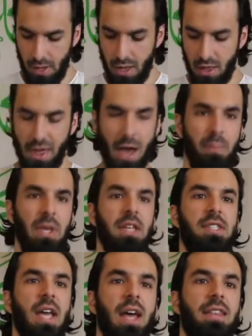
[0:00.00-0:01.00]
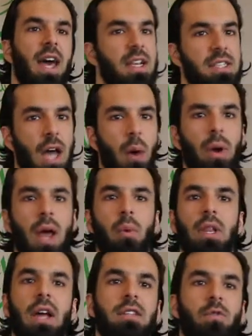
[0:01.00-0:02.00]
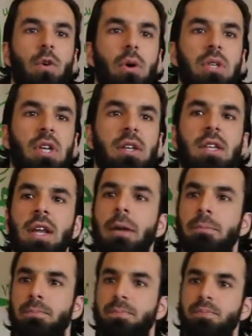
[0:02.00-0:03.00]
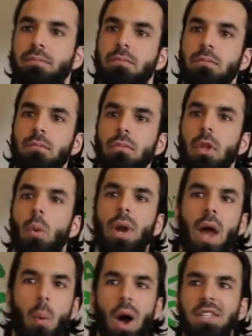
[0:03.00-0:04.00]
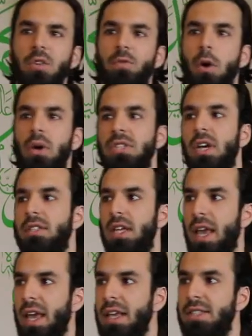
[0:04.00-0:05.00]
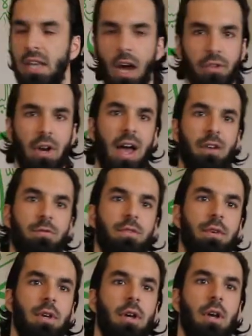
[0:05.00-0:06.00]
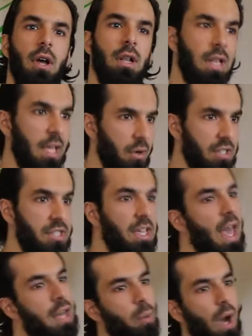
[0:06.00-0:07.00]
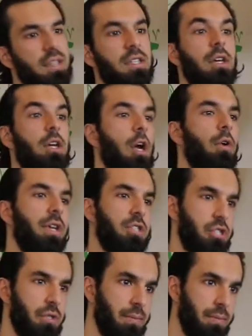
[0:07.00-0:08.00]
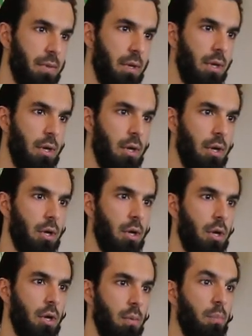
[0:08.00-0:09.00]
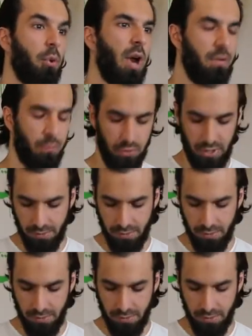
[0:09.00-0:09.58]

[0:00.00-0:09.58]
That being said, that is not what I would like to focus on today. What I want to focus on today is the other half. Literacy and what? Courage. Bravery.